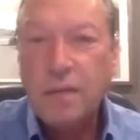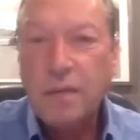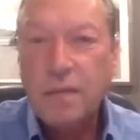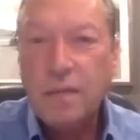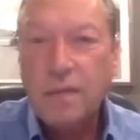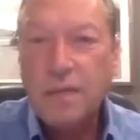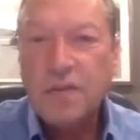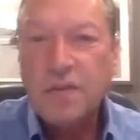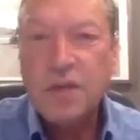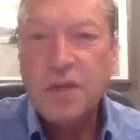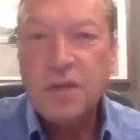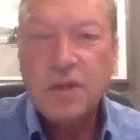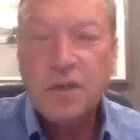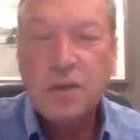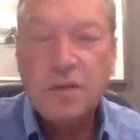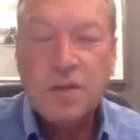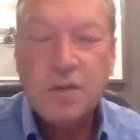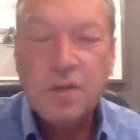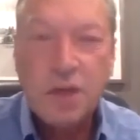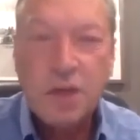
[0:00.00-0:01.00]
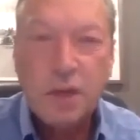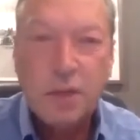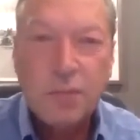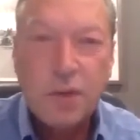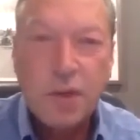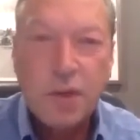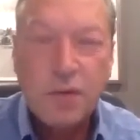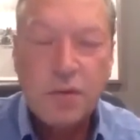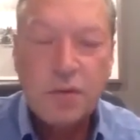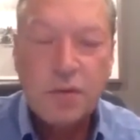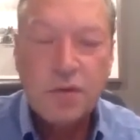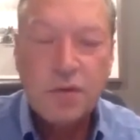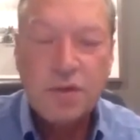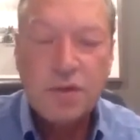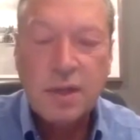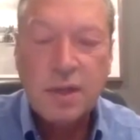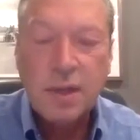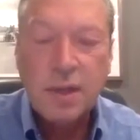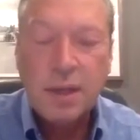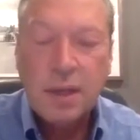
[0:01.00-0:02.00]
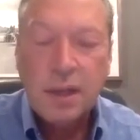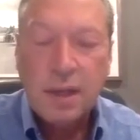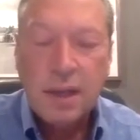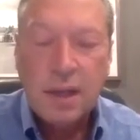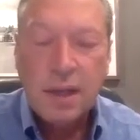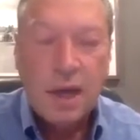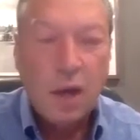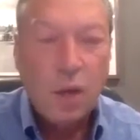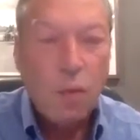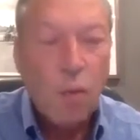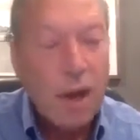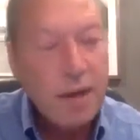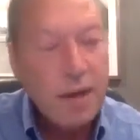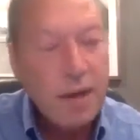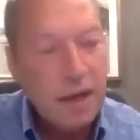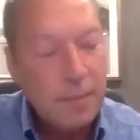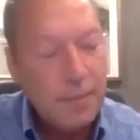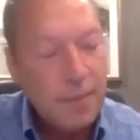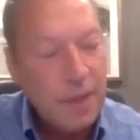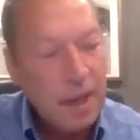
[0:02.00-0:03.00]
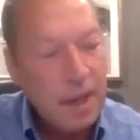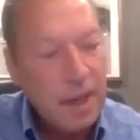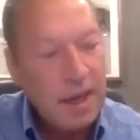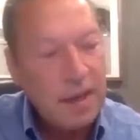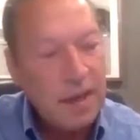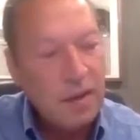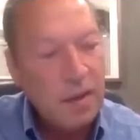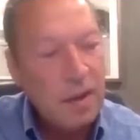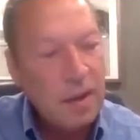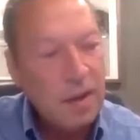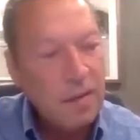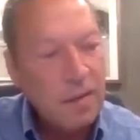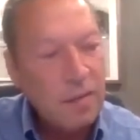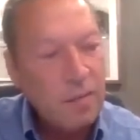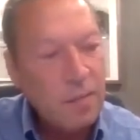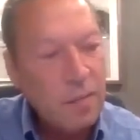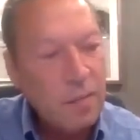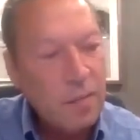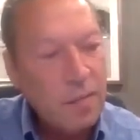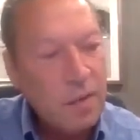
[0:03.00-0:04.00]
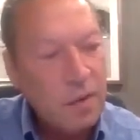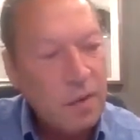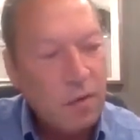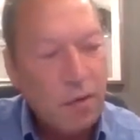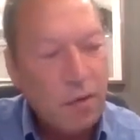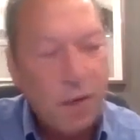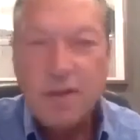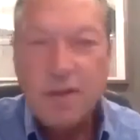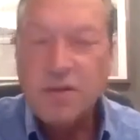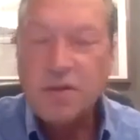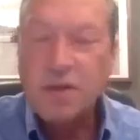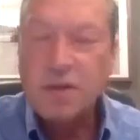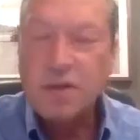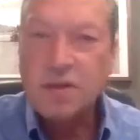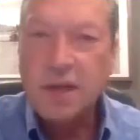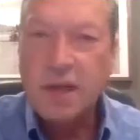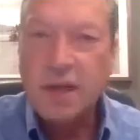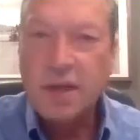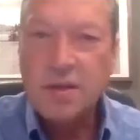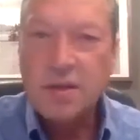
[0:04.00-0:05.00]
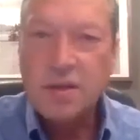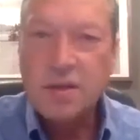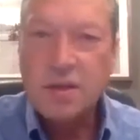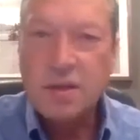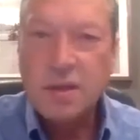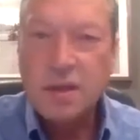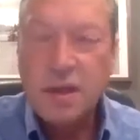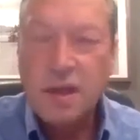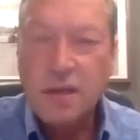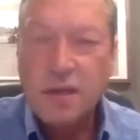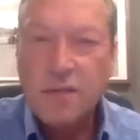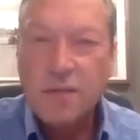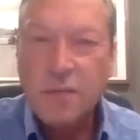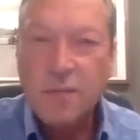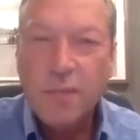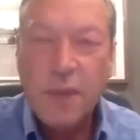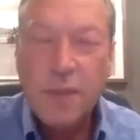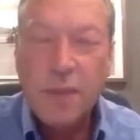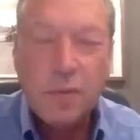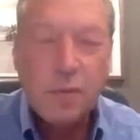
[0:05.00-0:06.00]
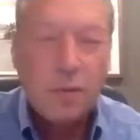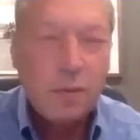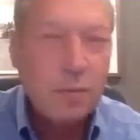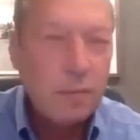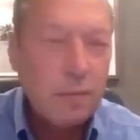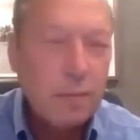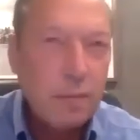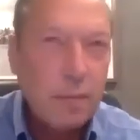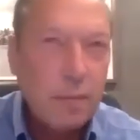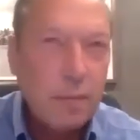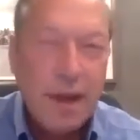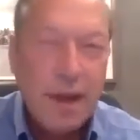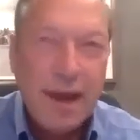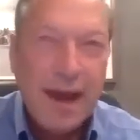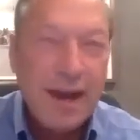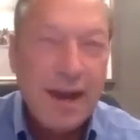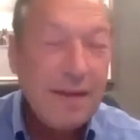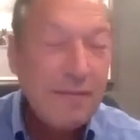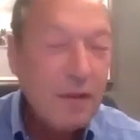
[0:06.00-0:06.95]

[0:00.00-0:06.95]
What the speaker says: Sichel and Brothers wine company. And their greatest success for people who, I didn't even